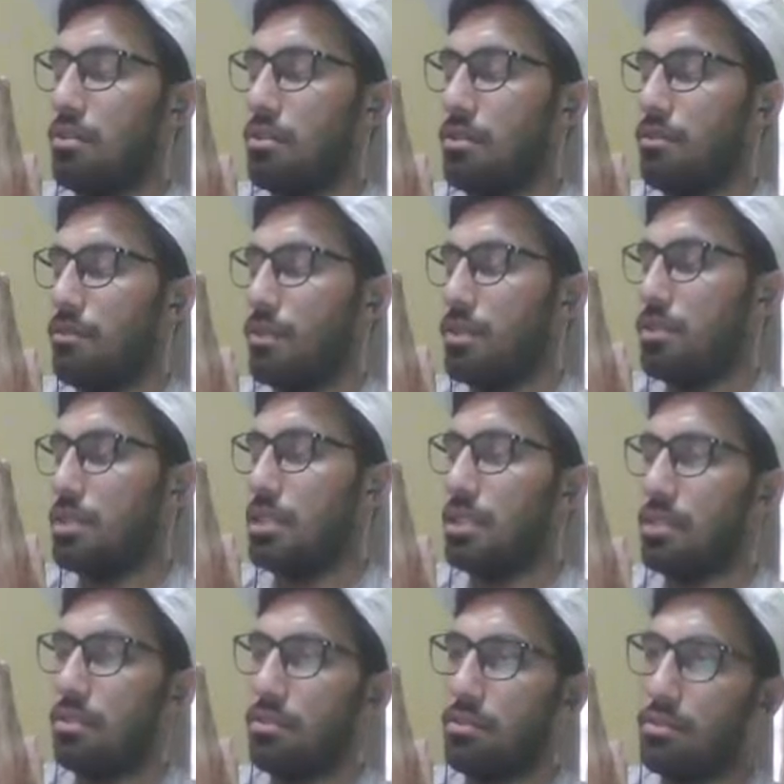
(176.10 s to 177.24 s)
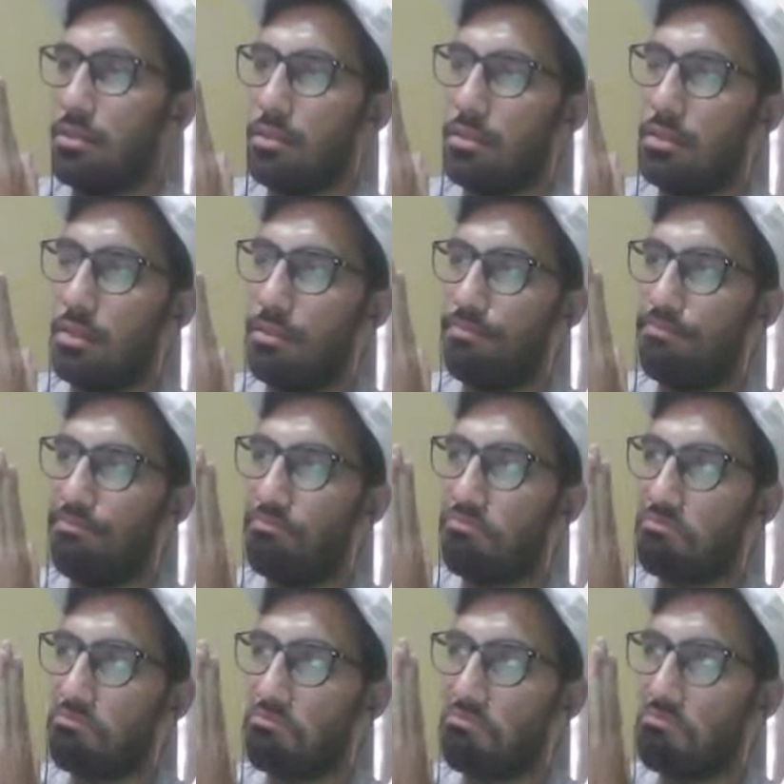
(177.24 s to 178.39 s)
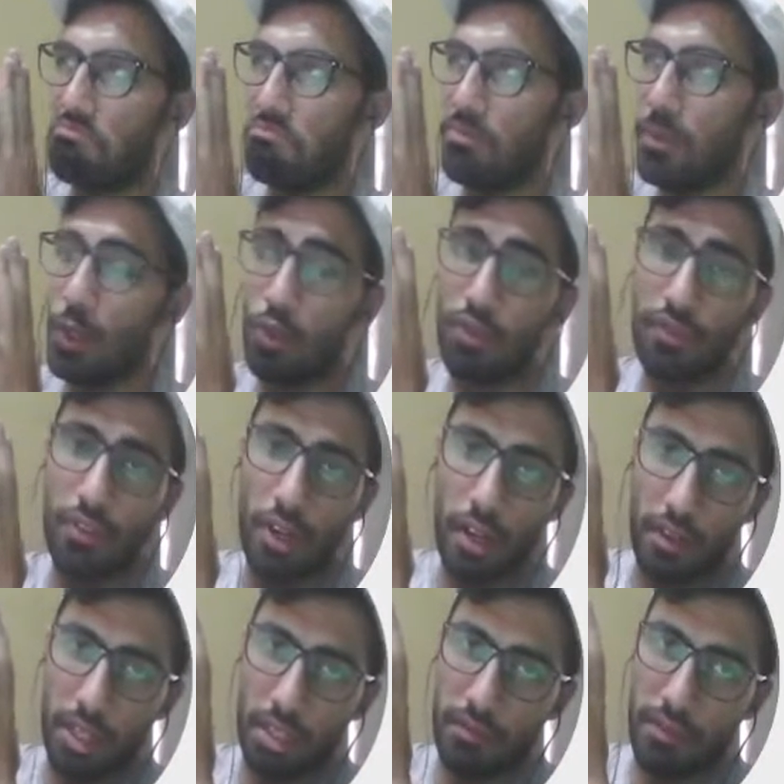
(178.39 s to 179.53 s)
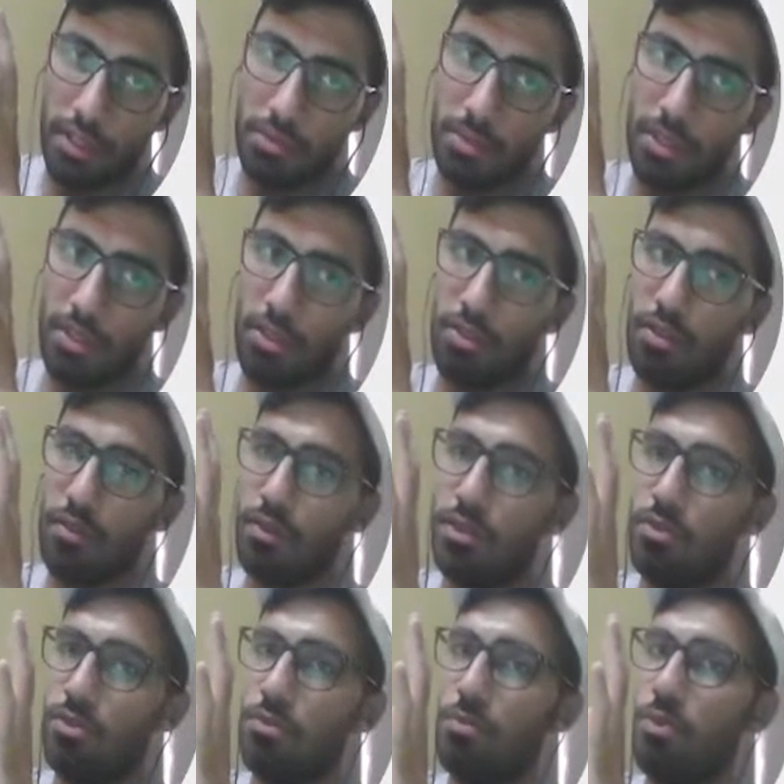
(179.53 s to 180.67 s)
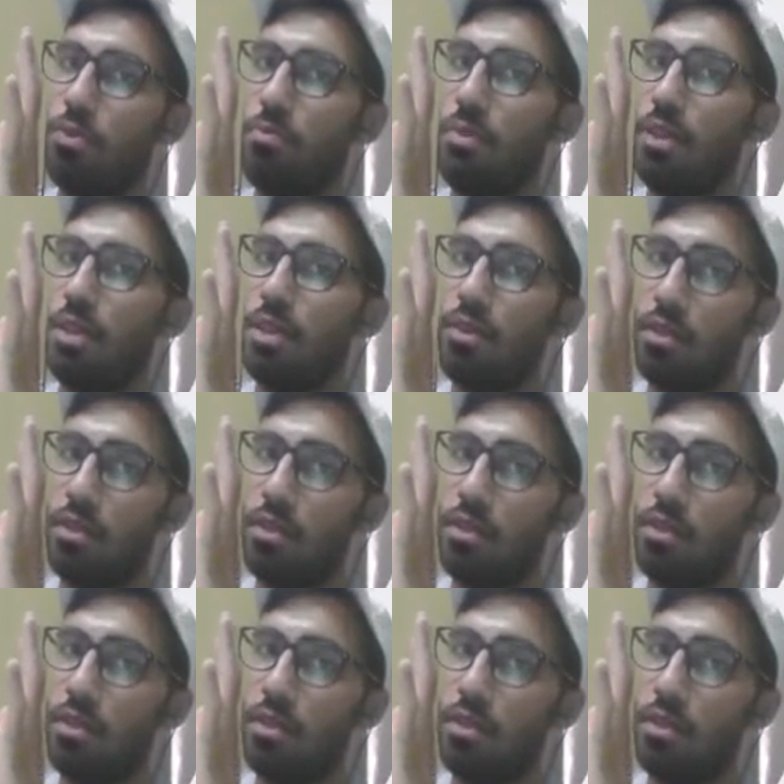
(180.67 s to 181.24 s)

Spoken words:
if a city is good for our investment or not, we should put money